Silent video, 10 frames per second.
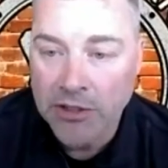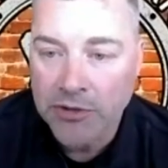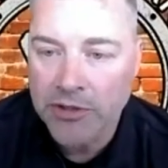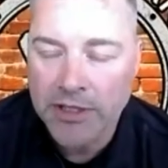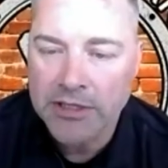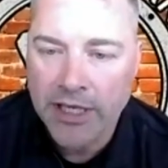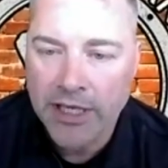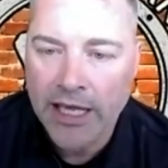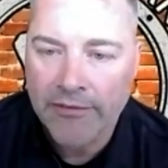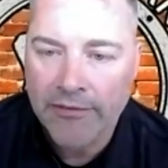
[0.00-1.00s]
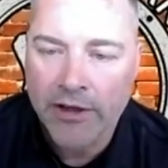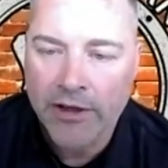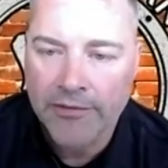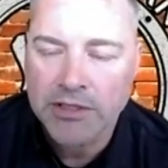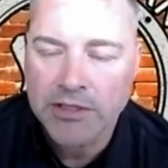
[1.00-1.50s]
And I still do to this day have
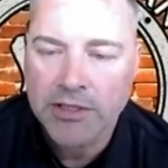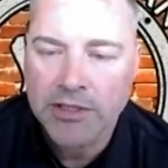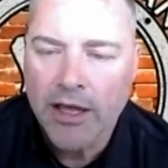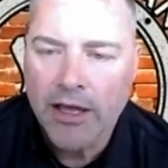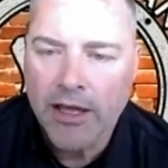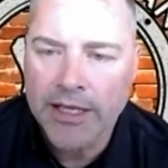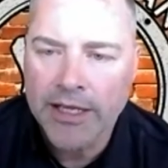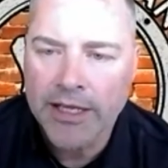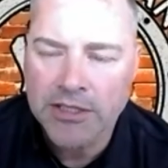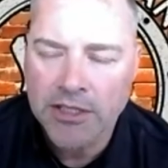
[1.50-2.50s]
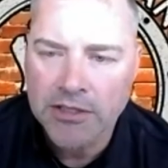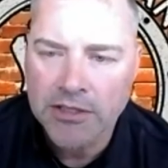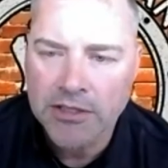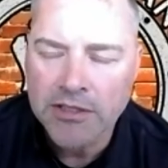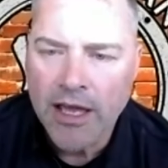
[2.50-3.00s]
a lot of trust in his
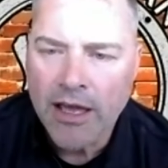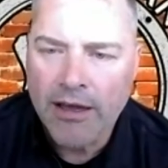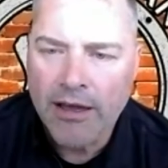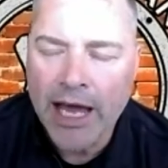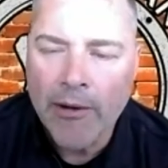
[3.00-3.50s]
decisions.